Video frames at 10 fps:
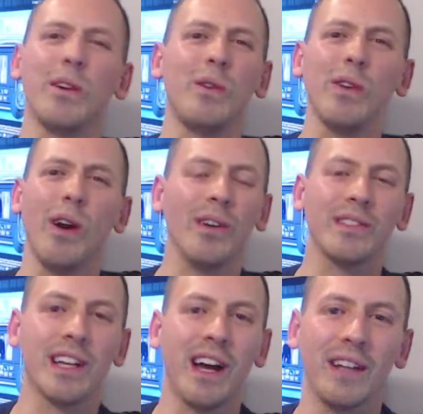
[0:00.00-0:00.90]
Who calls a
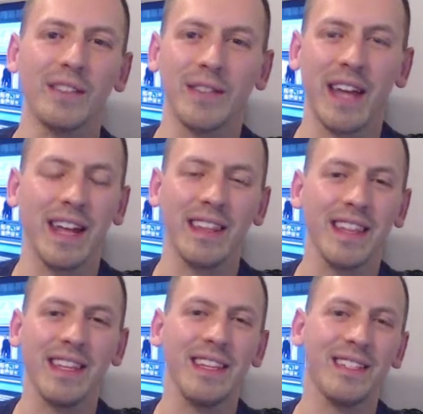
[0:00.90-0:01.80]
console that? I
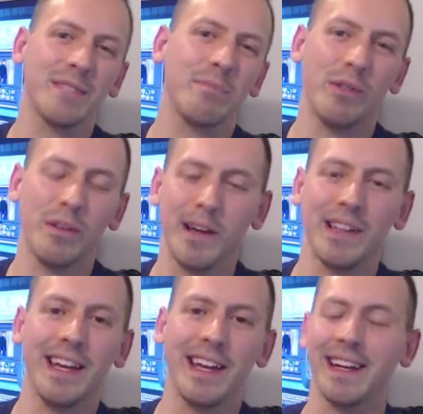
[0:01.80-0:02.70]
think he's just pulling my
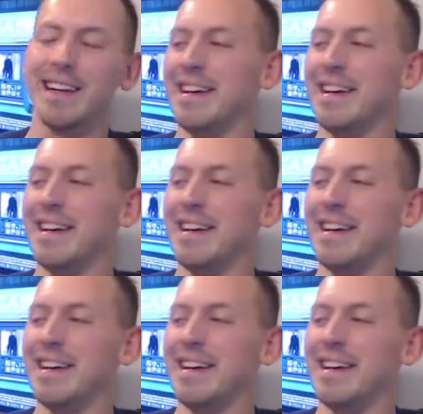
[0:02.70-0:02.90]
leg.